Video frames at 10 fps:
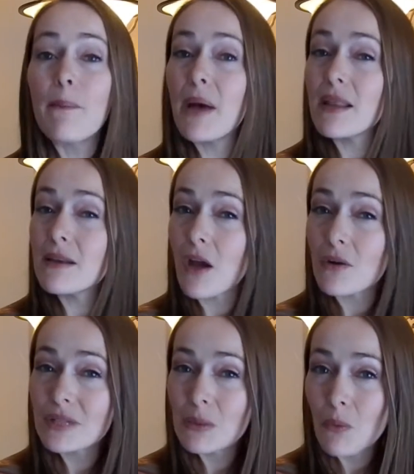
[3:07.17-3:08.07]
But not
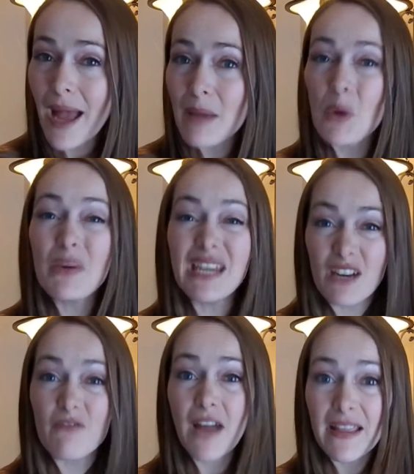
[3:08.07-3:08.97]
only why, but we need
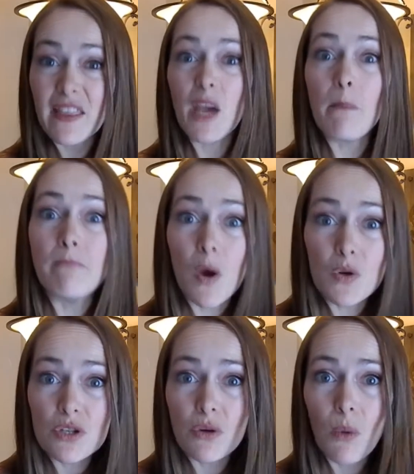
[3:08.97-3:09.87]
to find the
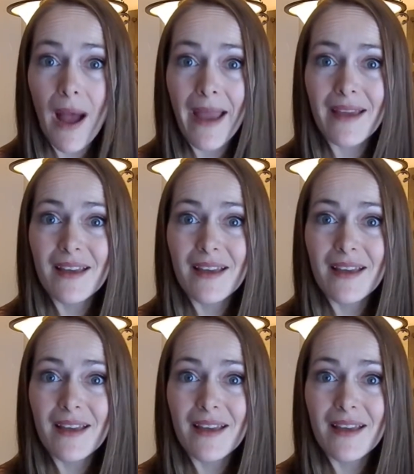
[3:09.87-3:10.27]
emotional why.